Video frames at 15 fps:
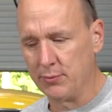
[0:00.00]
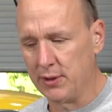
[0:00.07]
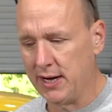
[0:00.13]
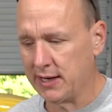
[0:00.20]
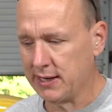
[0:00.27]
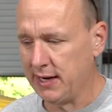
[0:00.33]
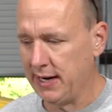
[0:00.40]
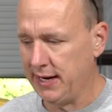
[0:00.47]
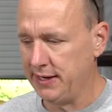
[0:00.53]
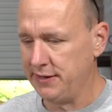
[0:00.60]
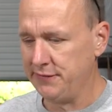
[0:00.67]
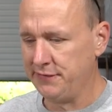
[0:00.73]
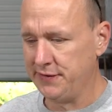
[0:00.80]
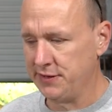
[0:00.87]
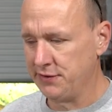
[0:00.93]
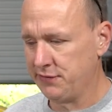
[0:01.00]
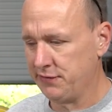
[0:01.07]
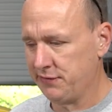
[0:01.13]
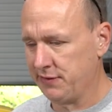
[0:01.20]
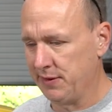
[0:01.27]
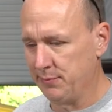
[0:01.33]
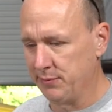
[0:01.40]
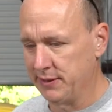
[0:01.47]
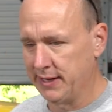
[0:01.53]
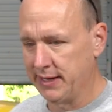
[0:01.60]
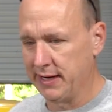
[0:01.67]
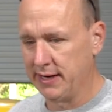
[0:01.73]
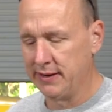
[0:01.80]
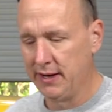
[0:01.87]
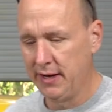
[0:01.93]
block. I had to finish
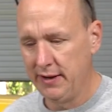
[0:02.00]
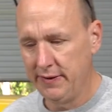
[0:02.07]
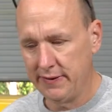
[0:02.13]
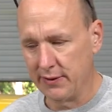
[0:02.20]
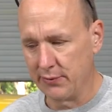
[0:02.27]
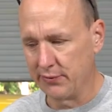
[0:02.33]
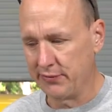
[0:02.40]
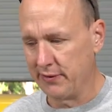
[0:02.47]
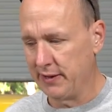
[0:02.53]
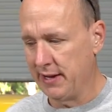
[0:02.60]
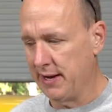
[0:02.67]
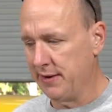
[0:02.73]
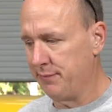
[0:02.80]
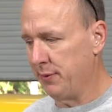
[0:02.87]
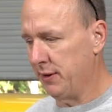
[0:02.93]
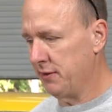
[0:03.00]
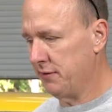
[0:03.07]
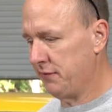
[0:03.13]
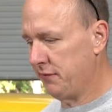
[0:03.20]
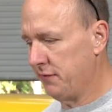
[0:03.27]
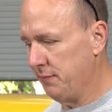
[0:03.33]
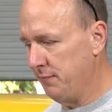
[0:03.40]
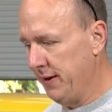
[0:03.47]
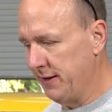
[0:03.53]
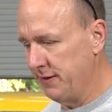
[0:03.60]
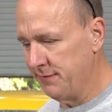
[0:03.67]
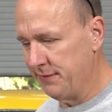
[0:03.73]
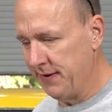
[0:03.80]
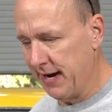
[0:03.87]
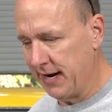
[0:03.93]
assembling it. There was a lot of parts to
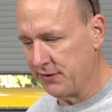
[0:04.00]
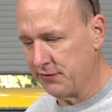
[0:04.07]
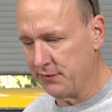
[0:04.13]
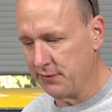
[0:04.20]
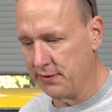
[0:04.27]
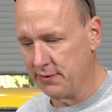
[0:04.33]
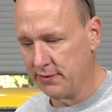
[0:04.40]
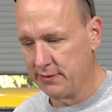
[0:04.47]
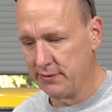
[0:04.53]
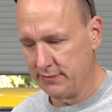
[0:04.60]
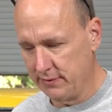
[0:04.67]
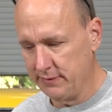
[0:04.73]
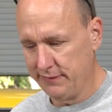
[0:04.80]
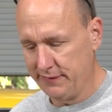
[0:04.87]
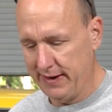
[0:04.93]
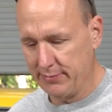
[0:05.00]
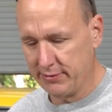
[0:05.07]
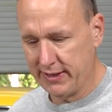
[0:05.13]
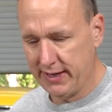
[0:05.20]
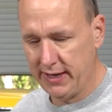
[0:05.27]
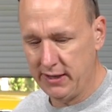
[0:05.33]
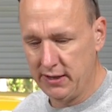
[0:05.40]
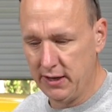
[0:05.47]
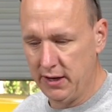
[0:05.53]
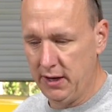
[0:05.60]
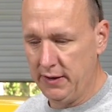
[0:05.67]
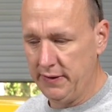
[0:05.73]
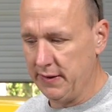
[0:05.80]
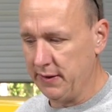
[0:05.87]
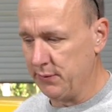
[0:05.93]
manufacture, fabricate.
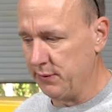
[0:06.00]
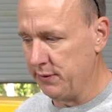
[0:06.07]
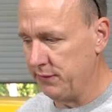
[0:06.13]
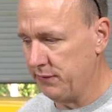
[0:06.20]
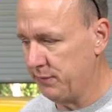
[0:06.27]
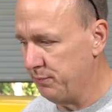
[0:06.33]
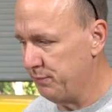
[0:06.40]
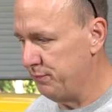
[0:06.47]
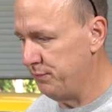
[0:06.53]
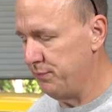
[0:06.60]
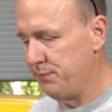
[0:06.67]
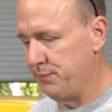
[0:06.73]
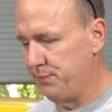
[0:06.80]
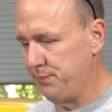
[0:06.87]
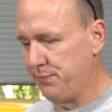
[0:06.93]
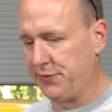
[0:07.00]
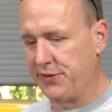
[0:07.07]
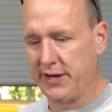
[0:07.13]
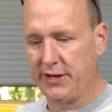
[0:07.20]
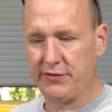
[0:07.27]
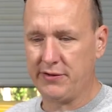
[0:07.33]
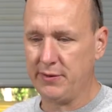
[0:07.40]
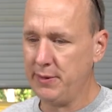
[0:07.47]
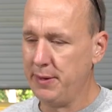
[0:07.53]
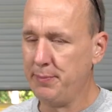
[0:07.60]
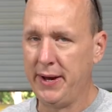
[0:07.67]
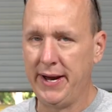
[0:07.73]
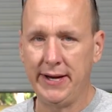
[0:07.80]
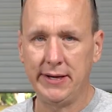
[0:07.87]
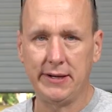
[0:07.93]
There was things to be
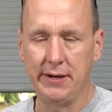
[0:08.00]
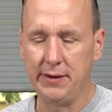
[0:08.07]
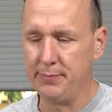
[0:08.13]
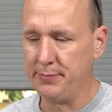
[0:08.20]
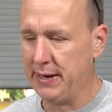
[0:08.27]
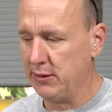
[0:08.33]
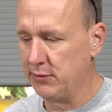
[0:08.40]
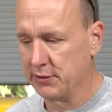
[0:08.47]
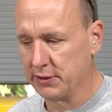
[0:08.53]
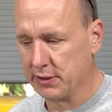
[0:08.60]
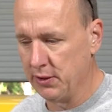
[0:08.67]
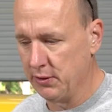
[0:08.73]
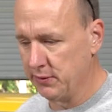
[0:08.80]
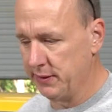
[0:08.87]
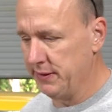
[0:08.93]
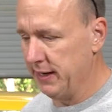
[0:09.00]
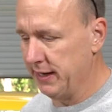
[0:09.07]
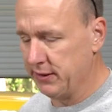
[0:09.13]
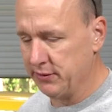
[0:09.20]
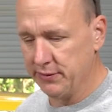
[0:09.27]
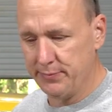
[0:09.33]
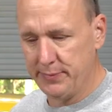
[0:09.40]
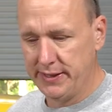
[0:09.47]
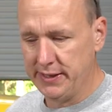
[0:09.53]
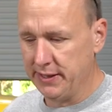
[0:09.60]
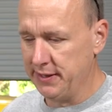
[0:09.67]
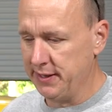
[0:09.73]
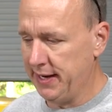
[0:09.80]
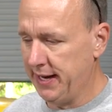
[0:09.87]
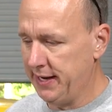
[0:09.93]
painted and powder coated that couldn't be
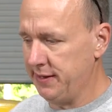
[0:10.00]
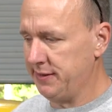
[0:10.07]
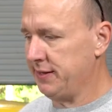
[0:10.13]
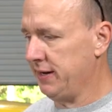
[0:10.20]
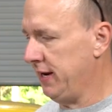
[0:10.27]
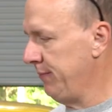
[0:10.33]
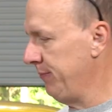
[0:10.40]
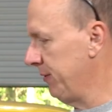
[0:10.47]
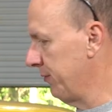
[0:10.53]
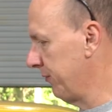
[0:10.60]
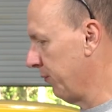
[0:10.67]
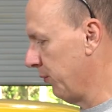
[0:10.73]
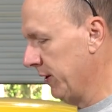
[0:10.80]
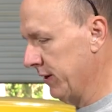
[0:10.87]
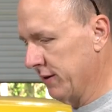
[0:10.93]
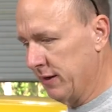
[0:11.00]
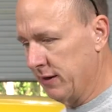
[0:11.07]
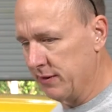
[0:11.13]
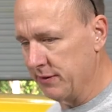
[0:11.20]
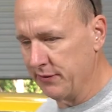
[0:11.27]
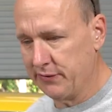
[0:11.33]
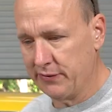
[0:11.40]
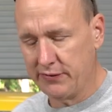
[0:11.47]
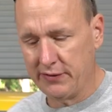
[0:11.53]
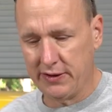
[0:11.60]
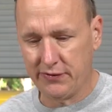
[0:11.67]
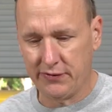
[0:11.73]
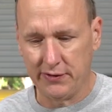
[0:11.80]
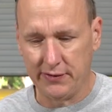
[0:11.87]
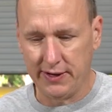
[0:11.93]
done ahead of time. There was wiring harnesses
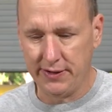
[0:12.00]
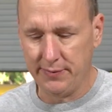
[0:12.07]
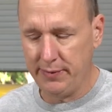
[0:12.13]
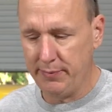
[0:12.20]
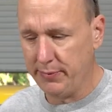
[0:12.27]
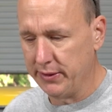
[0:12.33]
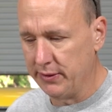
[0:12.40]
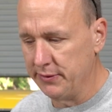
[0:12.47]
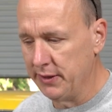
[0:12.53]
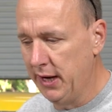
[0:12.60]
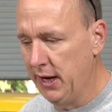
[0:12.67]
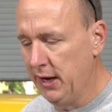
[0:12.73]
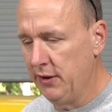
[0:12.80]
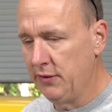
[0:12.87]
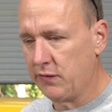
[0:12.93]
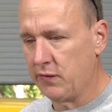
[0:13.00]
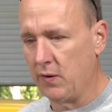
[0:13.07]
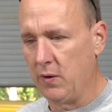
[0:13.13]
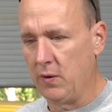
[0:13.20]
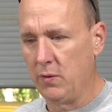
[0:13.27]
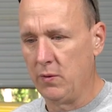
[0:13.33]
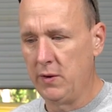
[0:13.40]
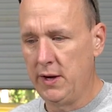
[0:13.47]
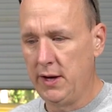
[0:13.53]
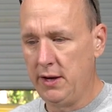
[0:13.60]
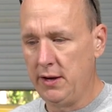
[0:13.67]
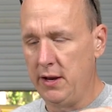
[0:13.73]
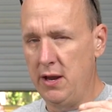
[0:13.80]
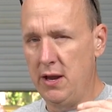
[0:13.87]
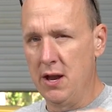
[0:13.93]
that still had to be built. So
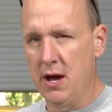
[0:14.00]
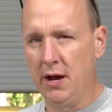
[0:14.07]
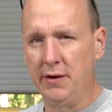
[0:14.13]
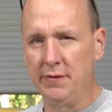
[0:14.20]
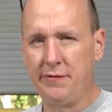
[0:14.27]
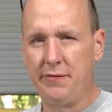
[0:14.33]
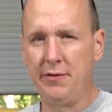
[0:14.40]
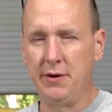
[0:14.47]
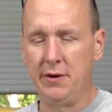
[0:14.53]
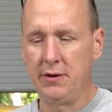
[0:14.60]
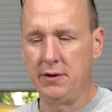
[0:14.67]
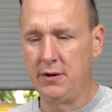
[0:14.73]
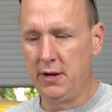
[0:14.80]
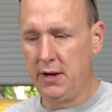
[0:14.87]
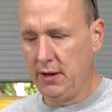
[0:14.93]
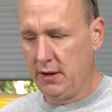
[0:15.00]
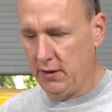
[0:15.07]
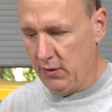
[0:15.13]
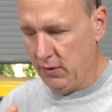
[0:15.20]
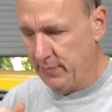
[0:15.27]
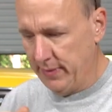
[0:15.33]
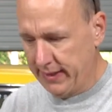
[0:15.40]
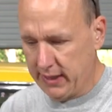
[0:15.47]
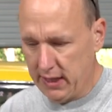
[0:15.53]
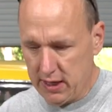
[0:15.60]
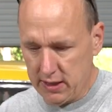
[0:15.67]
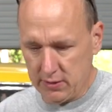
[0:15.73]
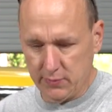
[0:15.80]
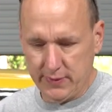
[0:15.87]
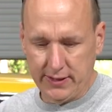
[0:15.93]
none of the, oh my
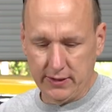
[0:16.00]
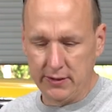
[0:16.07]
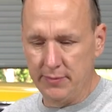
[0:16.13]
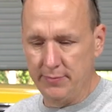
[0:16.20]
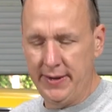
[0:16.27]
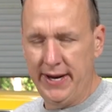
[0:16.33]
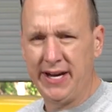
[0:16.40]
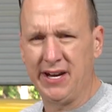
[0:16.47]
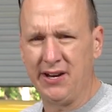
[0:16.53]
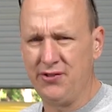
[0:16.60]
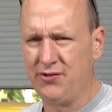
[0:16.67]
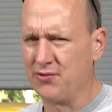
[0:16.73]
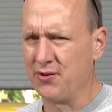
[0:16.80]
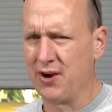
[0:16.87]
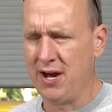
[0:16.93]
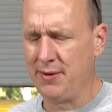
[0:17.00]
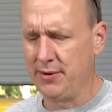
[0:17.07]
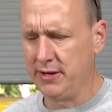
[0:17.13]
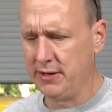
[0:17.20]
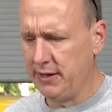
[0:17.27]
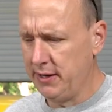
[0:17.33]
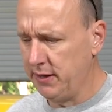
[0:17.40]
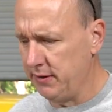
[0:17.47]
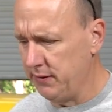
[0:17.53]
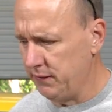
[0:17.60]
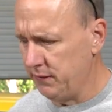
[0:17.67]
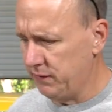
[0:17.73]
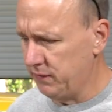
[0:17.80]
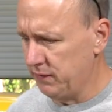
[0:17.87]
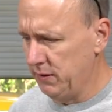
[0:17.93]
God, are we gonna make it drama
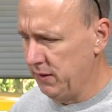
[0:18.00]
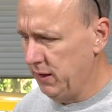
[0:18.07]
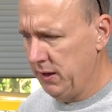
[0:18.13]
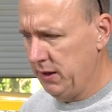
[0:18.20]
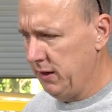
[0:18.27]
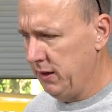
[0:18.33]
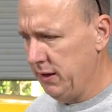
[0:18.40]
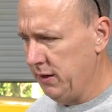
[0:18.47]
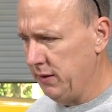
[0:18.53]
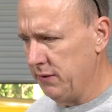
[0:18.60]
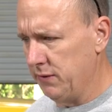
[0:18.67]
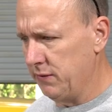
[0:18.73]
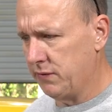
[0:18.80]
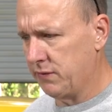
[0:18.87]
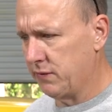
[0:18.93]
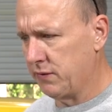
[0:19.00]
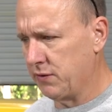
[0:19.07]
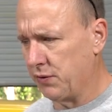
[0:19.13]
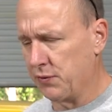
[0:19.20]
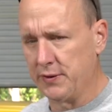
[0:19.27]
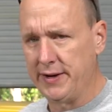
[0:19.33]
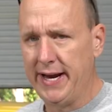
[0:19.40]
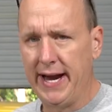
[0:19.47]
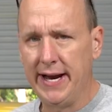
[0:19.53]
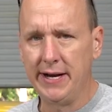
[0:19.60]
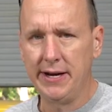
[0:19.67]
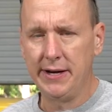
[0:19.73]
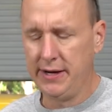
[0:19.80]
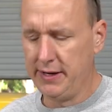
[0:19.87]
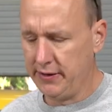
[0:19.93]
is
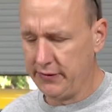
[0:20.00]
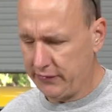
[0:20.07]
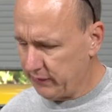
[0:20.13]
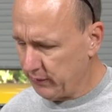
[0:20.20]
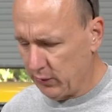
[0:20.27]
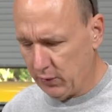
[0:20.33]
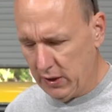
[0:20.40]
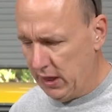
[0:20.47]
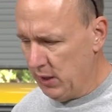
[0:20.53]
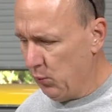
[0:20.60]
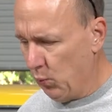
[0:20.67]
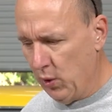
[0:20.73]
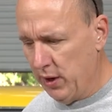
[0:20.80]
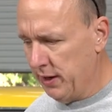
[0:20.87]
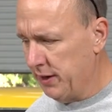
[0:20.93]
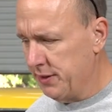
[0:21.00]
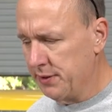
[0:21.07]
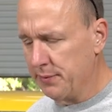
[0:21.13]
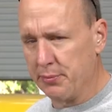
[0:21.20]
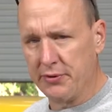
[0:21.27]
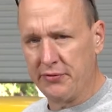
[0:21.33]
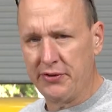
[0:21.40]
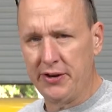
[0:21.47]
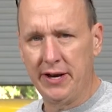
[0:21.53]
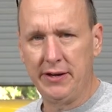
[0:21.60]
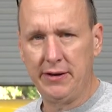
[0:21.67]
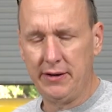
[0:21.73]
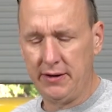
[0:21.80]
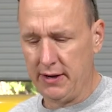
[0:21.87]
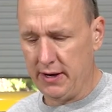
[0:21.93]
created. It is
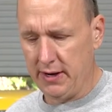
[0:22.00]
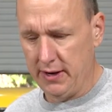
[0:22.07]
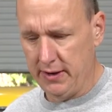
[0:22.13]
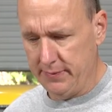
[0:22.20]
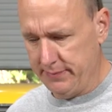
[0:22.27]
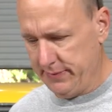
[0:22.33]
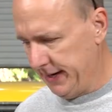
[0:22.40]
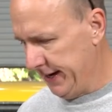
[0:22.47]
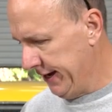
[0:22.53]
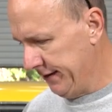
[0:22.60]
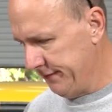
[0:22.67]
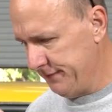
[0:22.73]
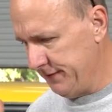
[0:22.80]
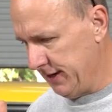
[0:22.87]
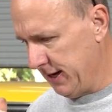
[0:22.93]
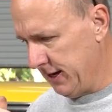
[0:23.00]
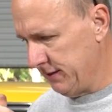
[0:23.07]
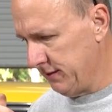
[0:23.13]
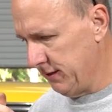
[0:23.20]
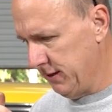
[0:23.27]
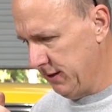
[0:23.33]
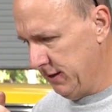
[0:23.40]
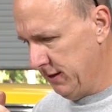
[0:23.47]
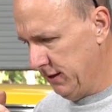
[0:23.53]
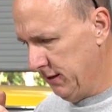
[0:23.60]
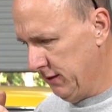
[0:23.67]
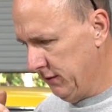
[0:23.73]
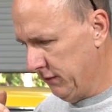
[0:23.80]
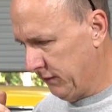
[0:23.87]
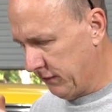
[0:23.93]
100%. I have not
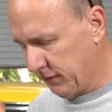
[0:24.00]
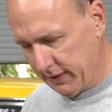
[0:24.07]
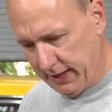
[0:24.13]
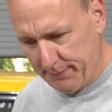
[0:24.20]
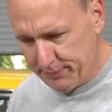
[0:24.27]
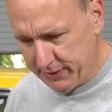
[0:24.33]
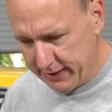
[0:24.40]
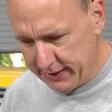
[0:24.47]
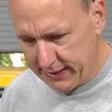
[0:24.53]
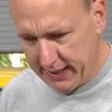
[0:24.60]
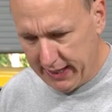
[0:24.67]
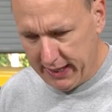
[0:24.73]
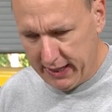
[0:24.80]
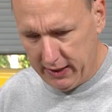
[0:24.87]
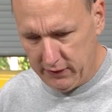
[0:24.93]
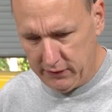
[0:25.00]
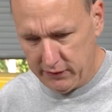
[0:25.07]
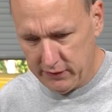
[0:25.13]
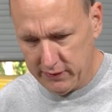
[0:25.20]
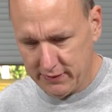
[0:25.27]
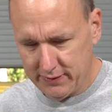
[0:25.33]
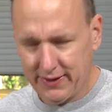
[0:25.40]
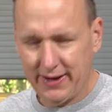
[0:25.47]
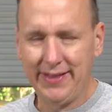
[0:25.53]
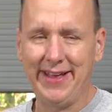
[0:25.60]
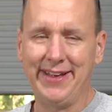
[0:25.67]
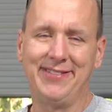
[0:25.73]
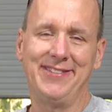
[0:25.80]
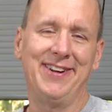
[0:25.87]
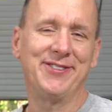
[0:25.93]
slept in days. Okay,
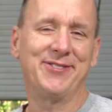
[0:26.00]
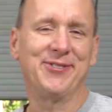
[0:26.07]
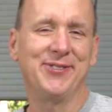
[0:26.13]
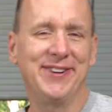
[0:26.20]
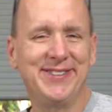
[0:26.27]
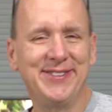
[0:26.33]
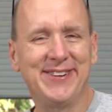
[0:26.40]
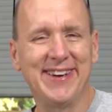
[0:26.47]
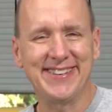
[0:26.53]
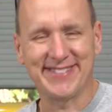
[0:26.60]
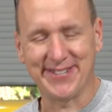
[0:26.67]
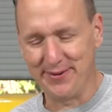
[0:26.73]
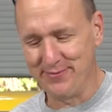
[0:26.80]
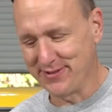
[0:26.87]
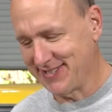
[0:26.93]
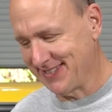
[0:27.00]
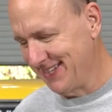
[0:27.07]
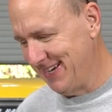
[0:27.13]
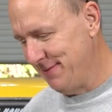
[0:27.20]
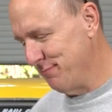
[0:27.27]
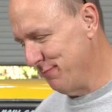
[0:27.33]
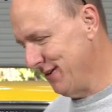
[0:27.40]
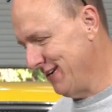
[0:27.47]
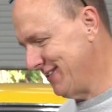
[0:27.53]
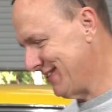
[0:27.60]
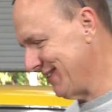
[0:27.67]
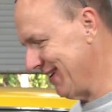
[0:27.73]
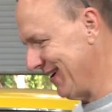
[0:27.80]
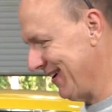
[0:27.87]
that's not true. I do get some sleep, but